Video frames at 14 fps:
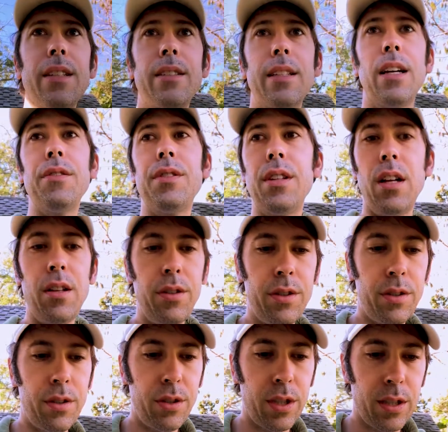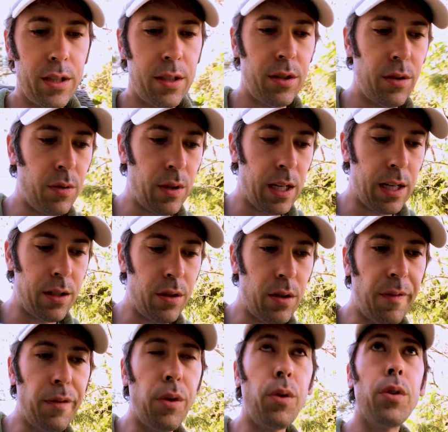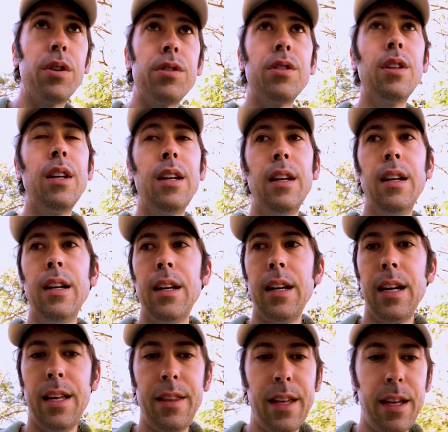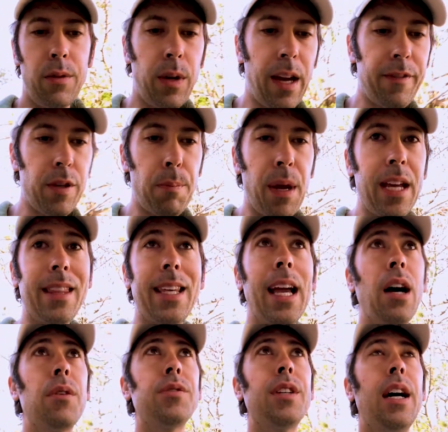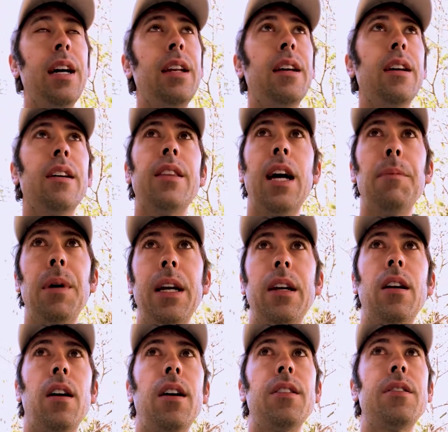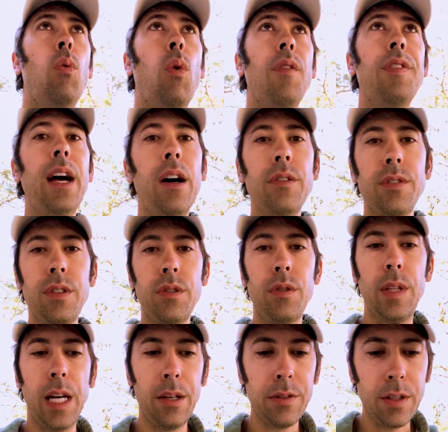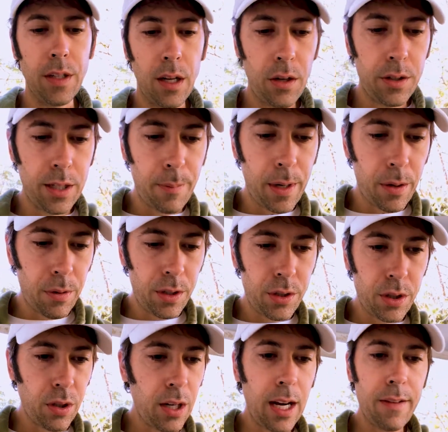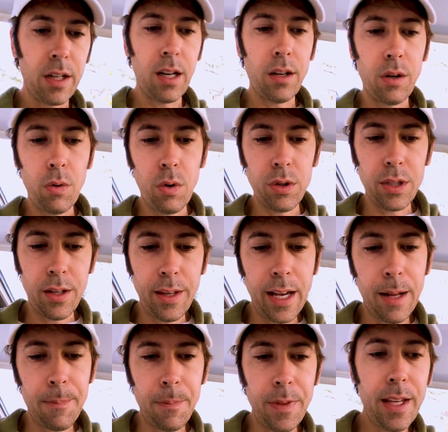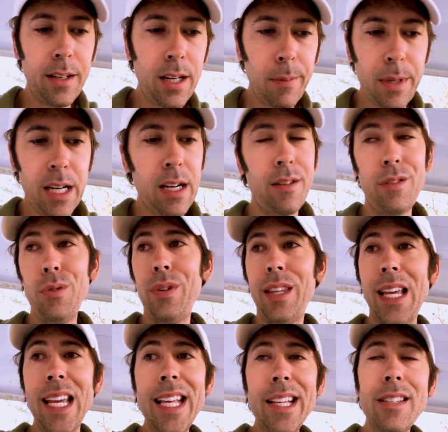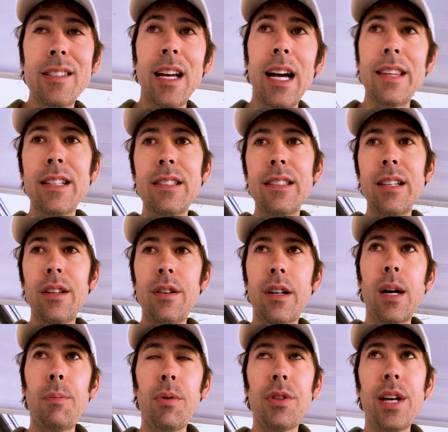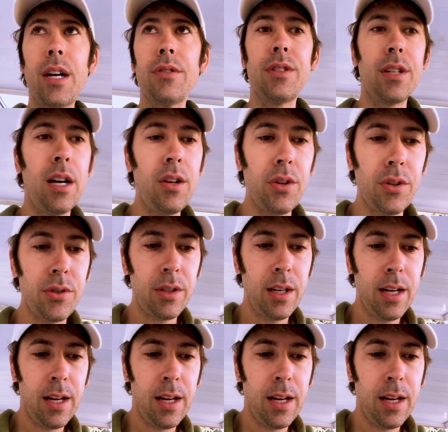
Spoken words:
$6,000 just to do the floors. And then we have to paint the outside. That might cost $1,000, $2,000. I'm not really sure. I haven't gotten quotes on that. Then coming in and doing the inside, that's another couple thousand dollars.